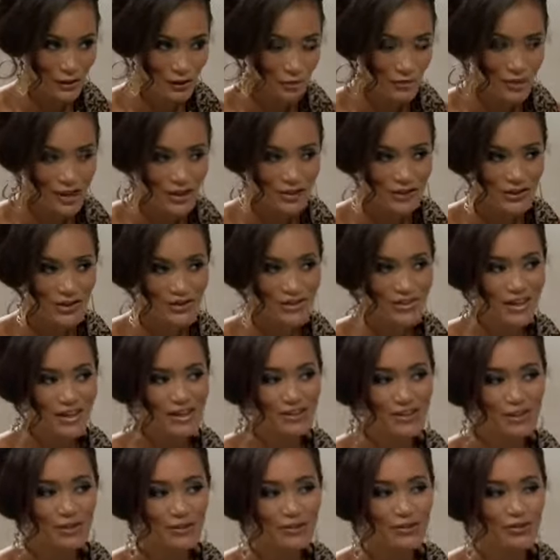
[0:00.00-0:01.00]
You mentioned
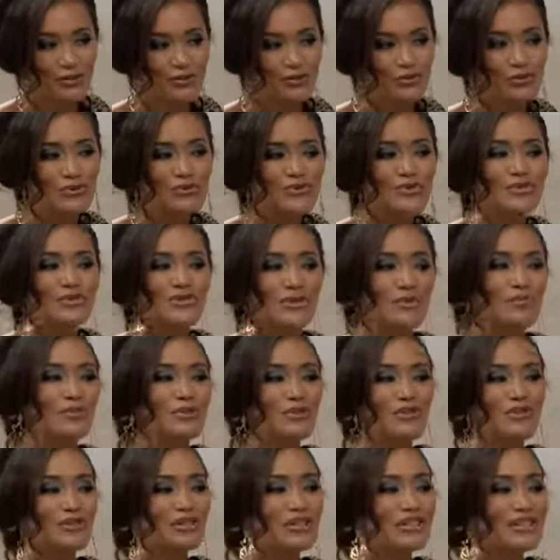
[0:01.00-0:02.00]
that you use this
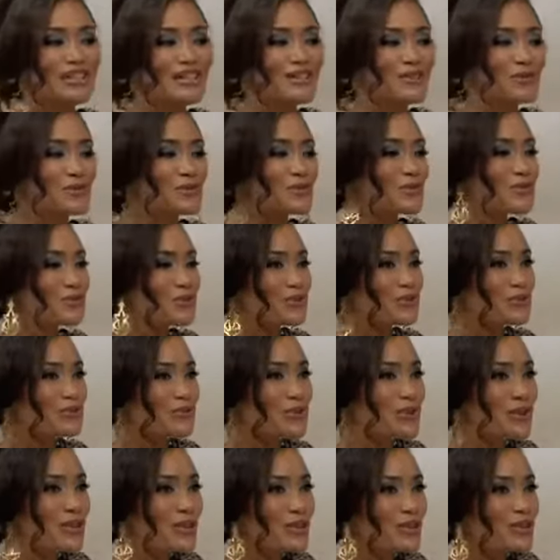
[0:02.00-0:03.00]
opportunity
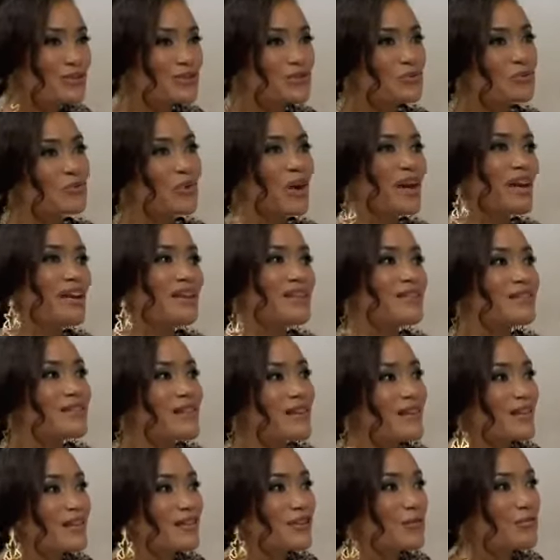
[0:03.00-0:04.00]
to raise
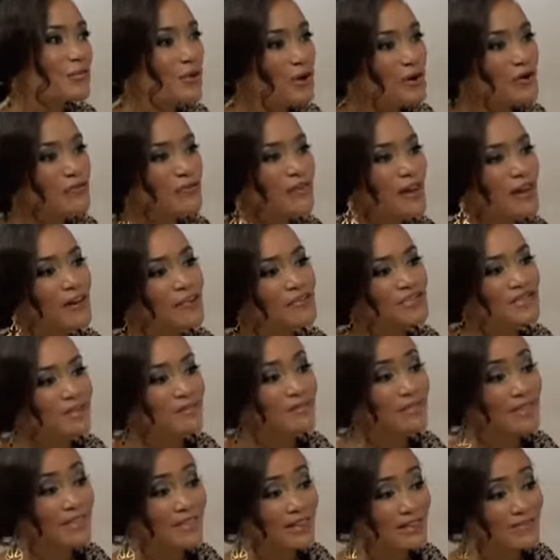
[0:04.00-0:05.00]
the profile of
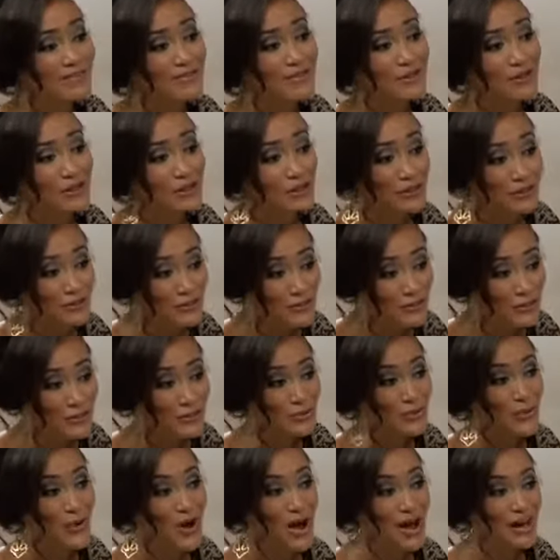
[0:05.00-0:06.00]
something that's very close to
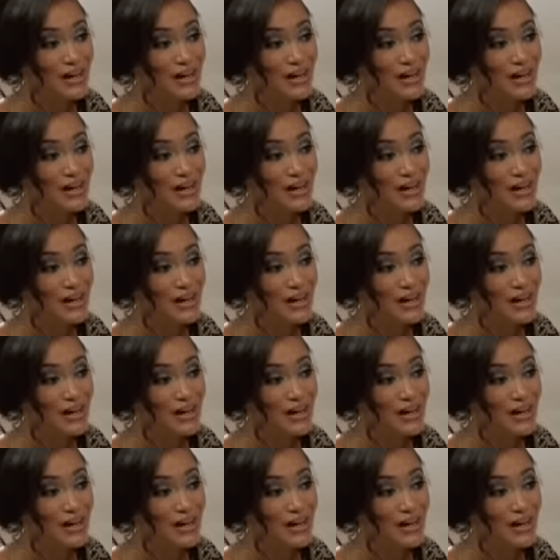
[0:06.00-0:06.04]
your